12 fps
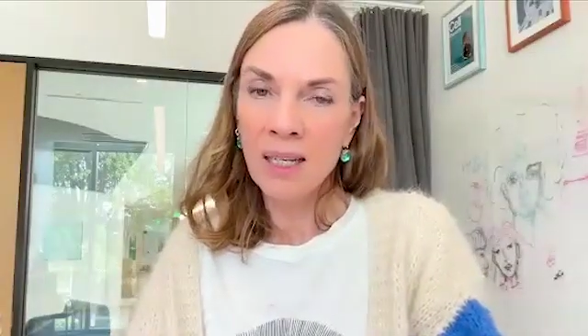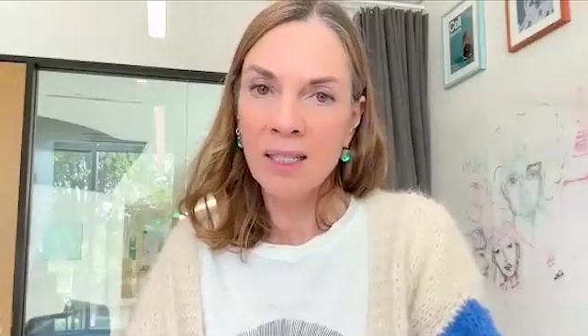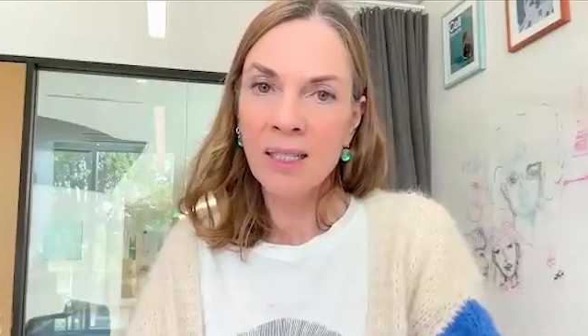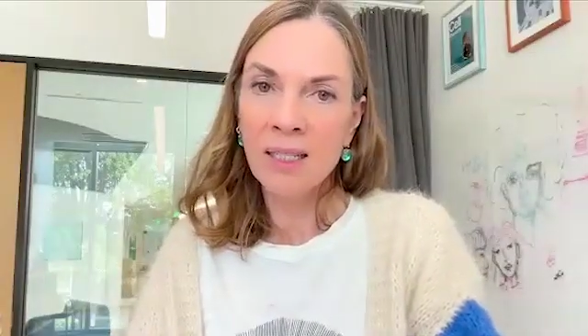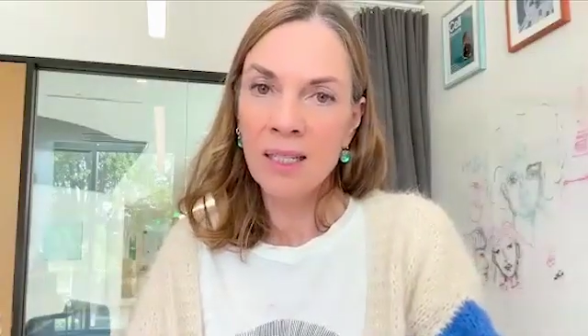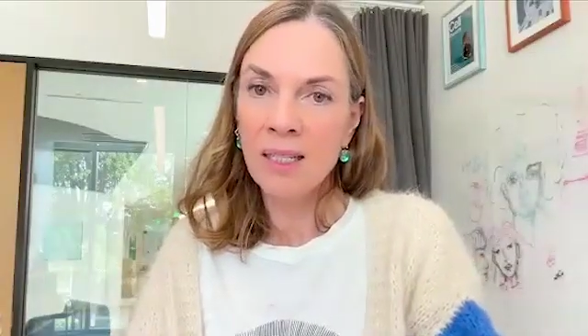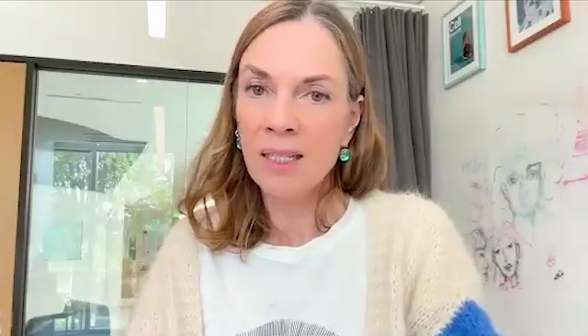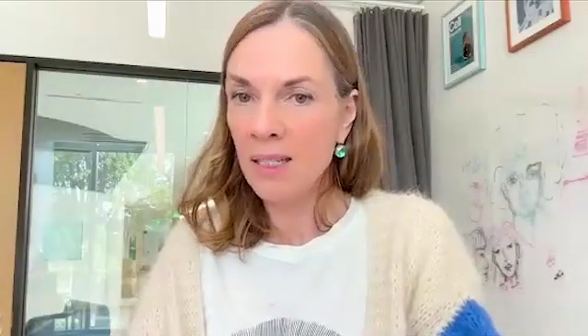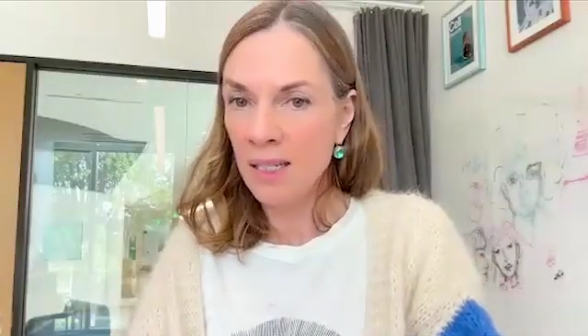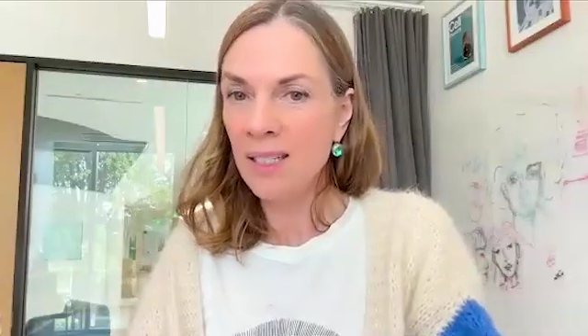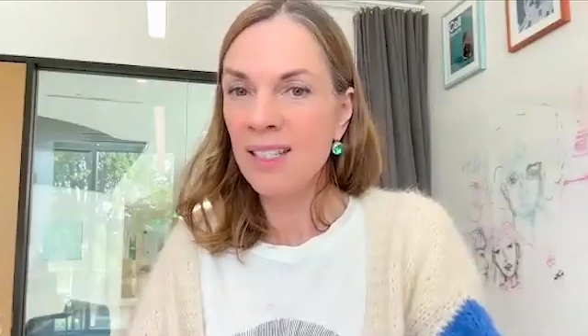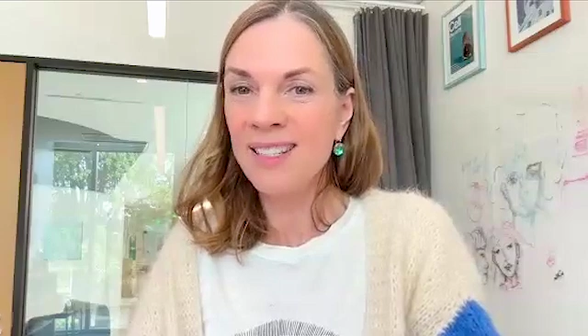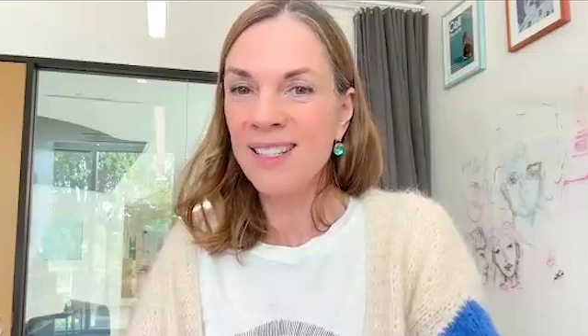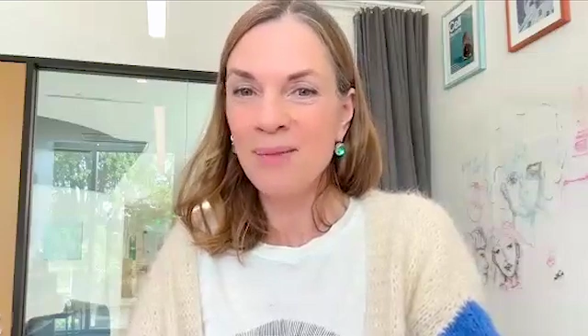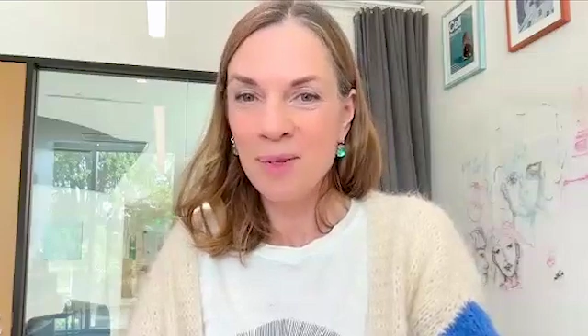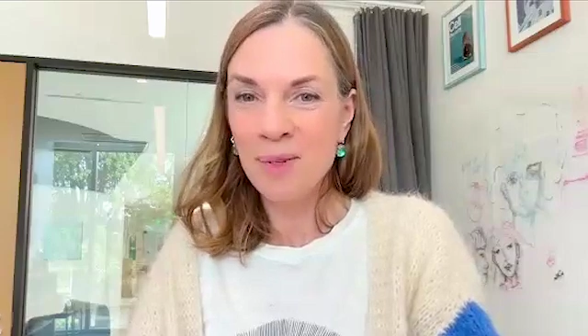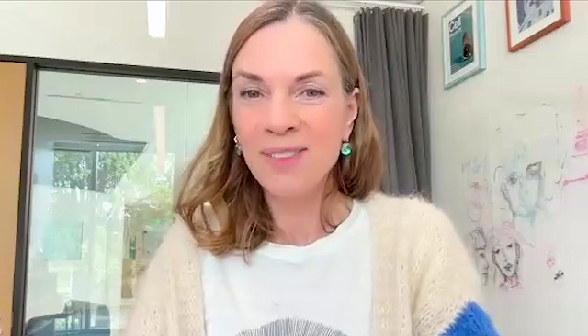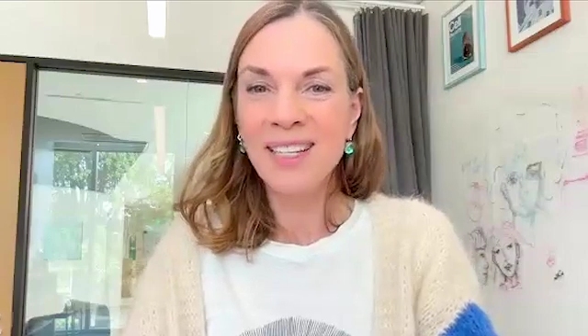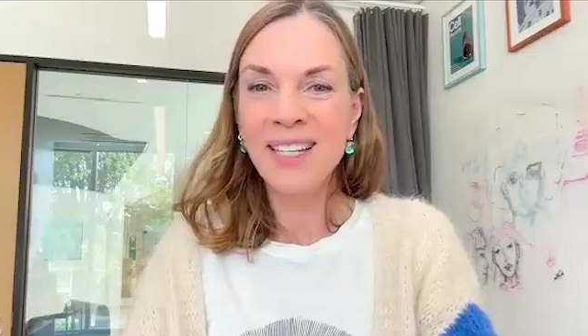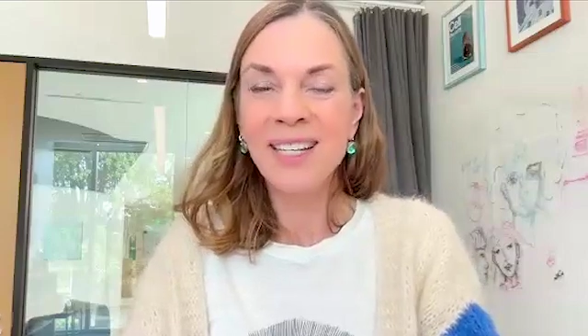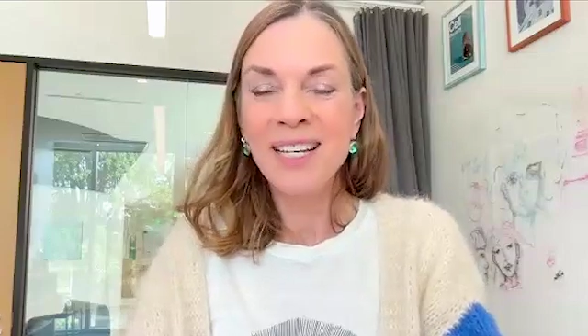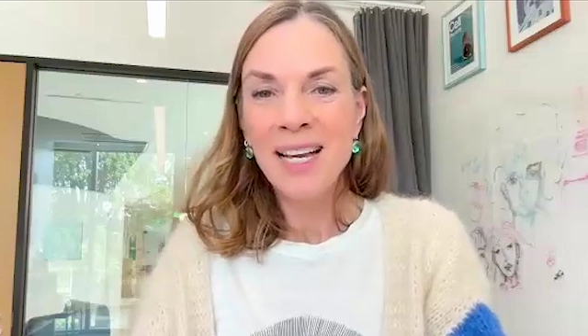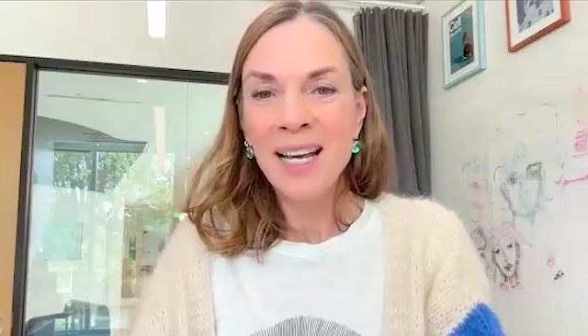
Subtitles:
as it is with the